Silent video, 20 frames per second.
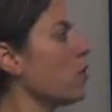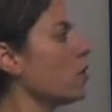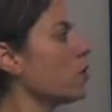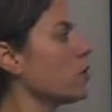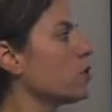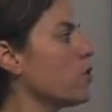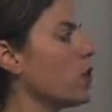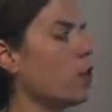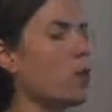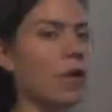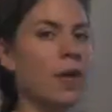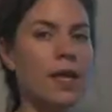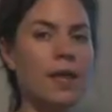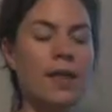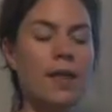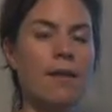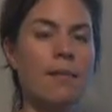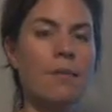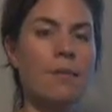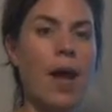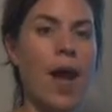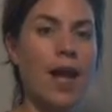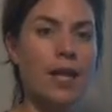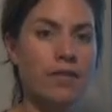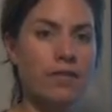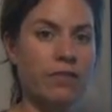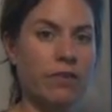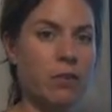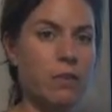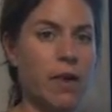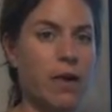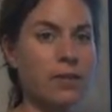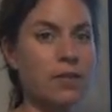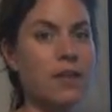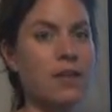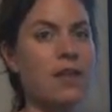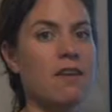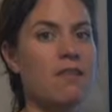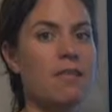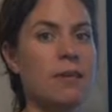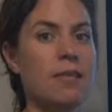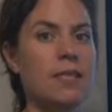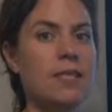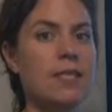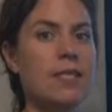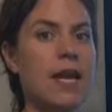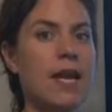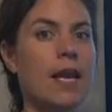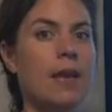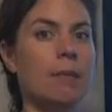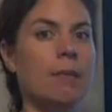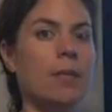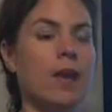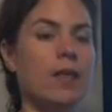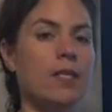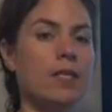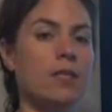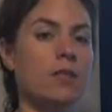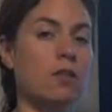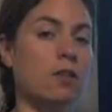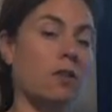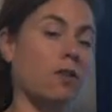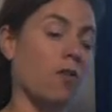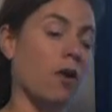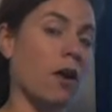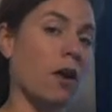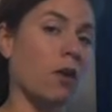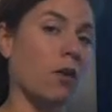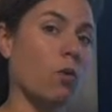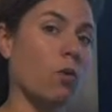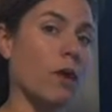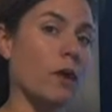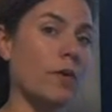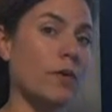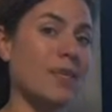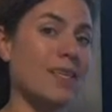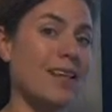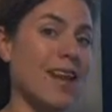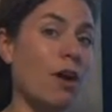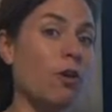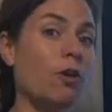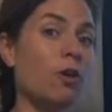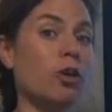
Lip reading: So in the past few months, they've been saying prices are quite a bit down,